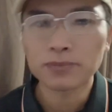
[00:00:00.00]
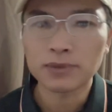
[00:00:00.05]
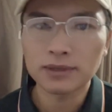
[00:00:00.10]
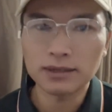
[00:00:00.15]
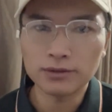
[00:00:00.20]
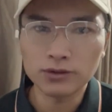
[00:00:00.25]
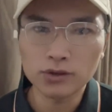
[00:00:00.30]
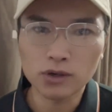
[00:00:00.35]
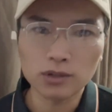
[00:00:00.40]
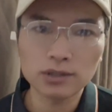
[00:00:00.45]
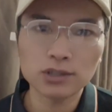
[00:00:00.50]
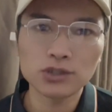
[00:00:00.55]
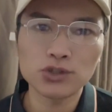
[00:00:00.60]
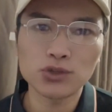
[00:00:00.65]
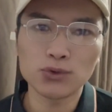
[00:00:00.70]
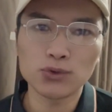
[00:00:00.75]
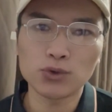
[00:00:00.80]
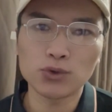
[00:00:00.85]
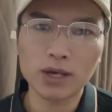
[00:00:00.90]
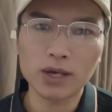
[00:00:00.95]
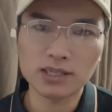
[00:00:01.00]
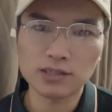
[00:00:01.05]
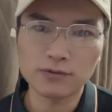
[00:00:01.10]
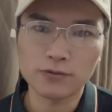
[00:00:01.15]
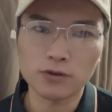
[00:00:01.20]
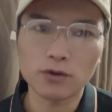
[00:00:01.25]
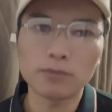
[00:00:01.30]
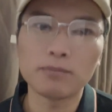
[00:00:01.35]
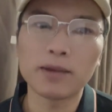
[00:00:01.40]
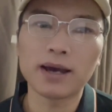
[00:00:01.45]
In order to
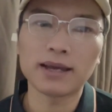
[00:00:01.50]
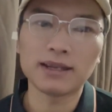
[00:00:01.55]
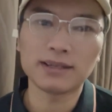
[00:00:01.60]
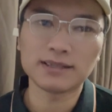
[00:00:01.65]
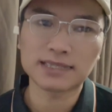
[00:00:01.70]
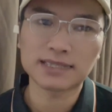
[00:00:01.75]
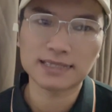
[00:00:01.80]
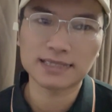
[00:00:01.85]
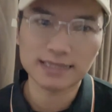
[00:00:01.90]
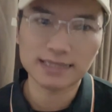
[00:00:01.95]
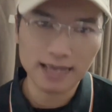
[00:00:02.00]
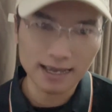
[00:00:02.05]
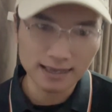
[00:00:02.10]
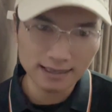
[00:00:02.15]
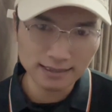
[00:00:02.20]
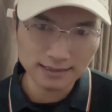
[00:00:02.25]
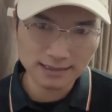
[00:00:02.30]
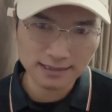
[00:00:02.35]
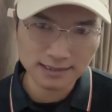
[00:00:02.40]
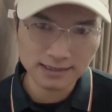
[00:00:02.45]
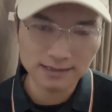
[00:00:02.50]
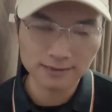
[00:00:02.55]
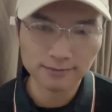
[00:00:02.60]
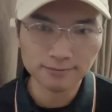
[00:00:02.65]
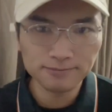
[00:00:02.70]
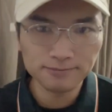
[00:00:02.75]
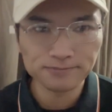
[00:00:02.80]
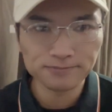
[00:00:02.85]
transfer mining sites,